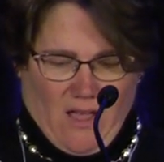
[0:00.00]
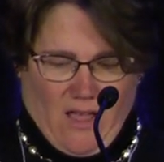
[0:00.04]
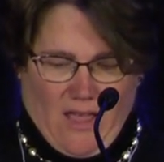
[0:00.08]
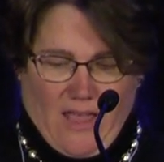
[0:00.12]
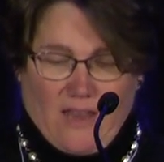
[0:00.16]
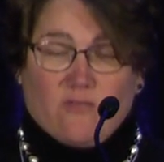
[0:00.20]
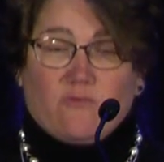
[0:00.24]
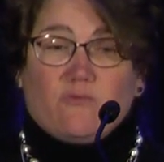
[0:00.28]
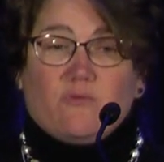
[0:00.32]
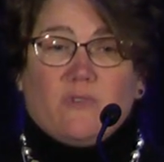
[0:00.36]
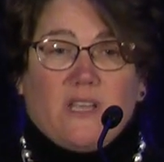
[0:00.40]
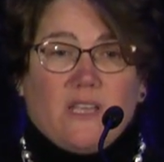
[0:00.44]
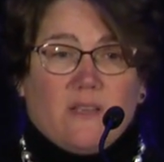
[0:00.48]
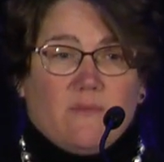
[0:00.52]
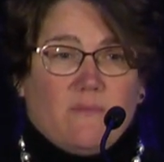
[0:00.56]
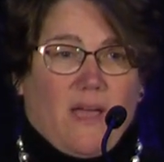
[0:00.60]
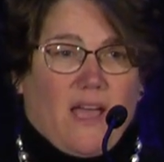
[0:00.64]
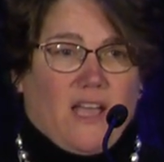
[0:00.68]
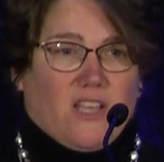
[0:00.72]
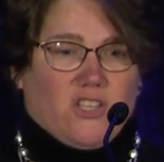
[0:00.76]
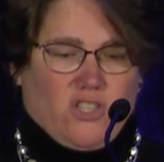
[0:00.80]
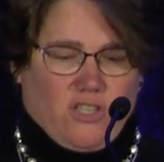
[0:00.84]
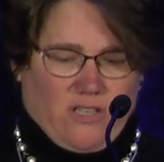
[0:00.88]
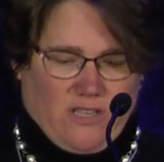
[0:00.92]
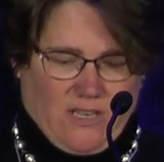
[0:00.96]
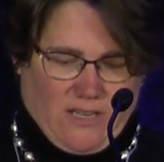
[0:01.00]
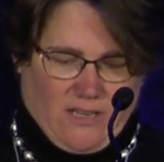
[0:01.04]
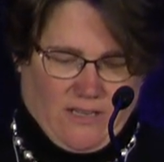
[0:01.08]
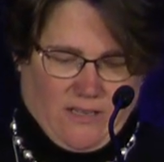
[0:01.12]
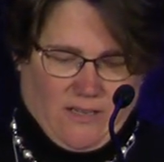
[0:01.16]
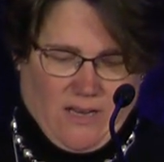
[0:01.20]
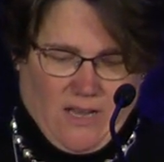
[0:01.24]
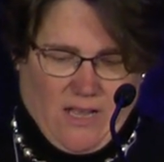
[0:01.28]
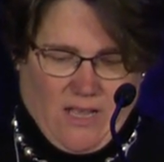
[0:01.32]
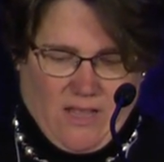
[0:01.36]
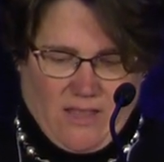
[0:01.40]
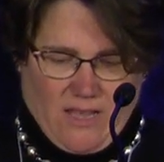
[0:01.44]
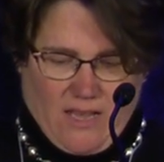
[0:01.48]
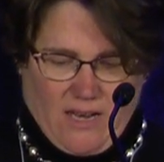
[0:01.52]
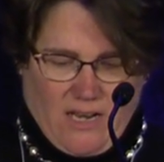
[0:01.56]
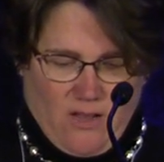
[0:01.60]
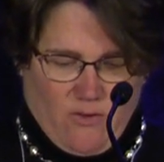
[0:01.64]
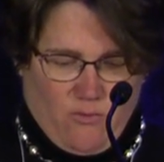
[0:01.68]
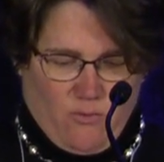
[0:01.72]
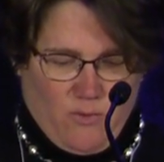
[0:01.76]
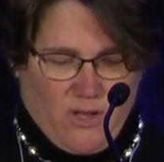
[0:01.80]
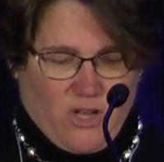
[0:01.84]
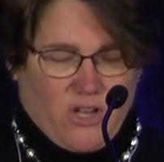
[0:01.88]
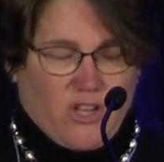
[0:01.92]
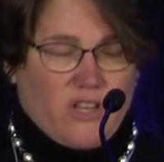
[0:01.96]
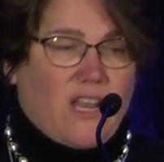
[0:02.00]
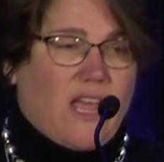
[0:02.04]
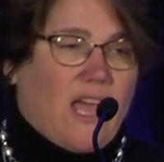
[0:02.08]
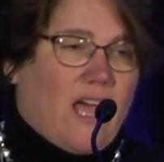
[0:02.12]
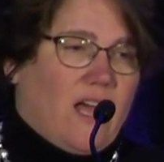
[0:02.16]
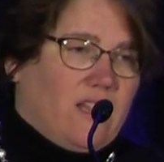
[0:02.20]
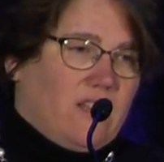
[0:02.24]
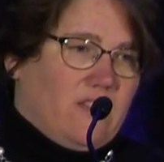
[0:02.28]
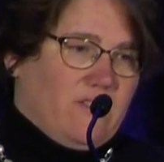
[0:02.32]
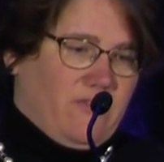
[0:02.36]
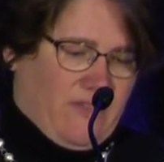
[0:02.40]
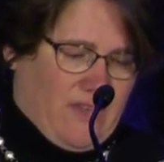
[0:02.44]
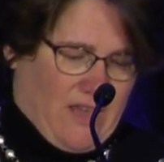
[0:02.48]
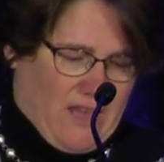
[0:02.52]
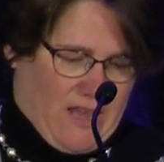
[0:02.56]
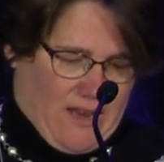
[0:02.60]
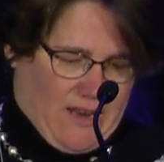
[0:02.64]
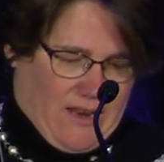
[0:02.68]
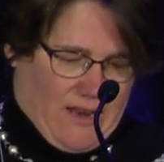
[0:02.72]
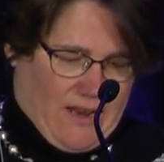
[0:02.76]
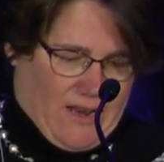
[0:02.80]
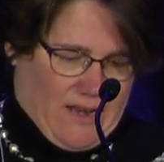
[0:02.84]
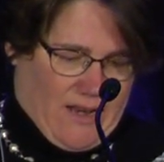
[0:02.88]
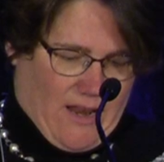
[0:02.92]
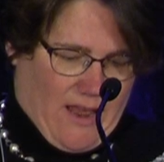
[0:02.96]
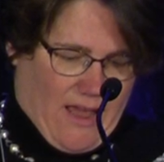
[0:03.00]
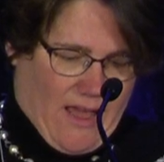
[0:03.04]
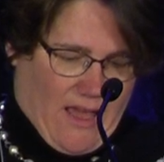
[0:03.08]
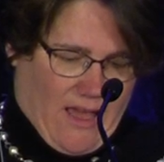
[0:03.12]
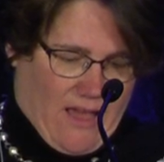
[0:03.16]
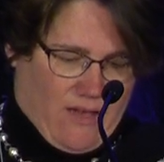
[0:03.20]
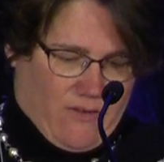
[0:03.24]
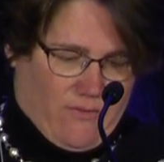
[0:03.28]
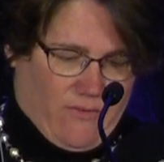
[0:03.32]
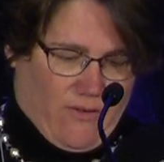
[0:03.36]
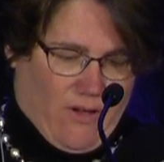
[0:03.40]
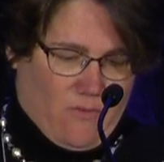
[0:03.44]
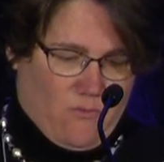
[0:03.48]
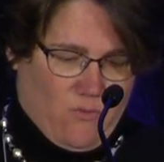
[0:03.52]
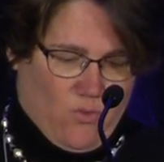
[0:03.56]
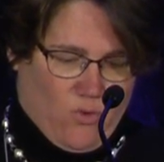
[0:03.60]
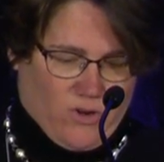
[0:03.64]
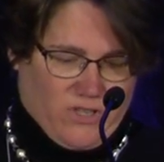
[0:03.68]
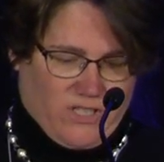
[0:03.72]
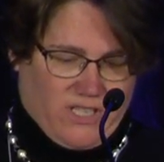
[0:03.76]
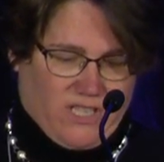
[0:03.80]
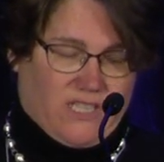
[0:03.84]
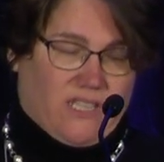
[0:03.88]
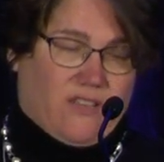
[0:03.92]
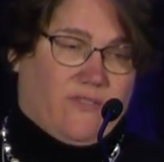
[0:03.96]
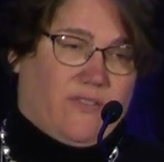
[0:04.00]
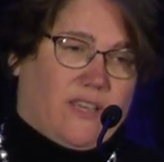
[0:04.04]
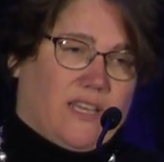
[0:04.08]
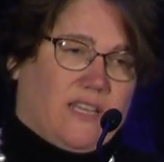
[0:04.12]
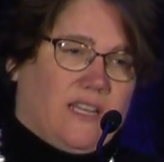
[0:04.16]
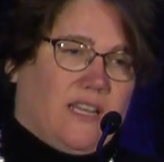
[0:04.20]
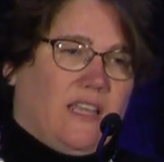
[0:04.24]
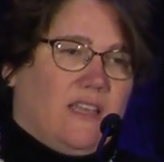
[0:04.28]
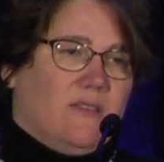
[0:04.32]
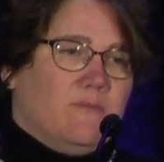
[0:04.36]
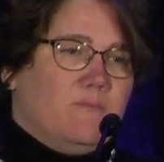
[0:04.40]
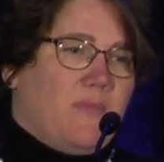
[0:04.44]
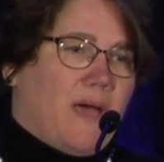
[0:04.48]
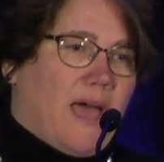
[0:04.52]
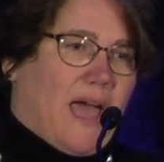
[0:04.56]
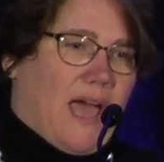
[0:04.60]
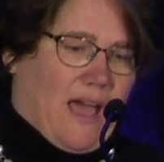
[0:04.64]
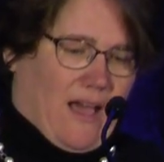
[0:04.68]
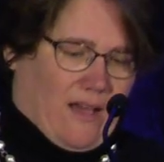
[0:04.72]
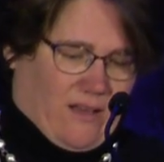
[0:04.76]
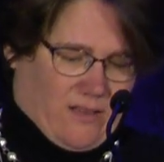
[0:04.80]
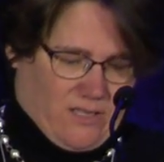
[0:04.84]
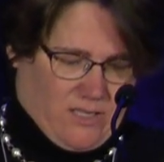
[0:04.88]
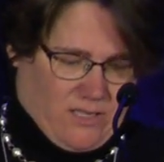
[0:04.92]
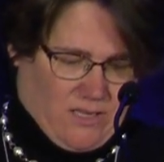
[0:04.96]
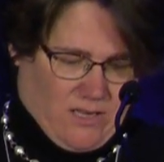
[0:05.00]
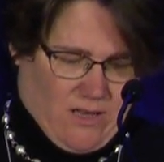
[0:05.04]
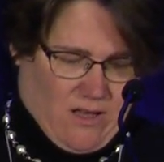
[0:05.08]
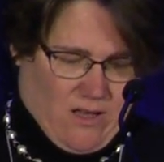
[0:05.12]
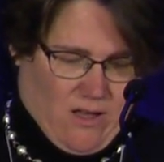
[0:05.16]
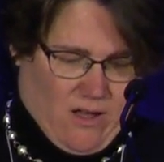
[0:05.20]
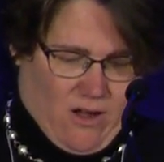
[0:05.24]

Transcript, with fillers: and reimagining that if we could elevate and have a more significant impact